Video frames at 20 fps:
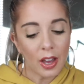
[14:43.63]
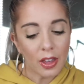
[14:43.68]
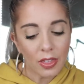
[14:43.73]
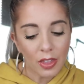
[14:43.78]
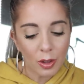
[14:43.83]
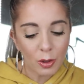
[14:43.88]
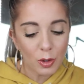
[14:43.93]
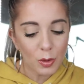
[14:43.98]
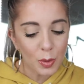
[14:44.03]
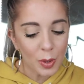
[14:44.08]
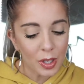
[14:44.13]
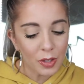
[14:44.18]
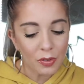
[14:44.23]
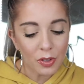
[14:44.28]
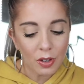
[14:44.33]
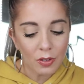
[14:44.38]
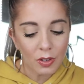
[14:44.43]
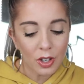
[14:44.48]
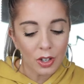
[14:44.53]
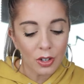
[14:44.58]
I think spending
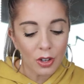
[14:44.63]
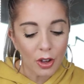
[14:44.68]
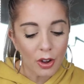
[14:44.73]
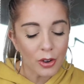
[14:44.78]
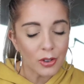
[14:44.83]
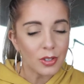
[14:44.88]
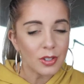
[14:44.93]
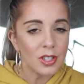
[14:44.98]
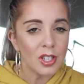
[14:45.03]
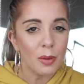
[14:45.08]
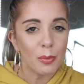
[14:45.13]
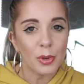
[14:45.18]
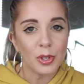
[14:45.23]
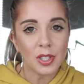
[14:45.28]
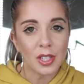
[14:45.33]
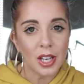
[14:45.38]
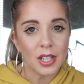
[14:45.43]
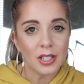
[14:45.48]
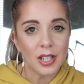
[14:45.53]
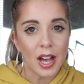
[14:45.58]
$15 on sample
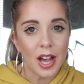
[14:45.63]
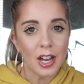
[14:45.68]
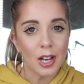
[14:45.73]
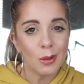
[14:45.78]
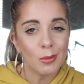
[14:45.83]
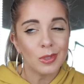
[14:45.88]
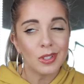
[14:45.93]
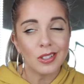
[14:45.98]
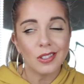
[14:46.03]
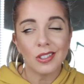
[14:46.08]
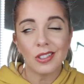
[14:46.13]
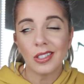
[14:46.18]
size items is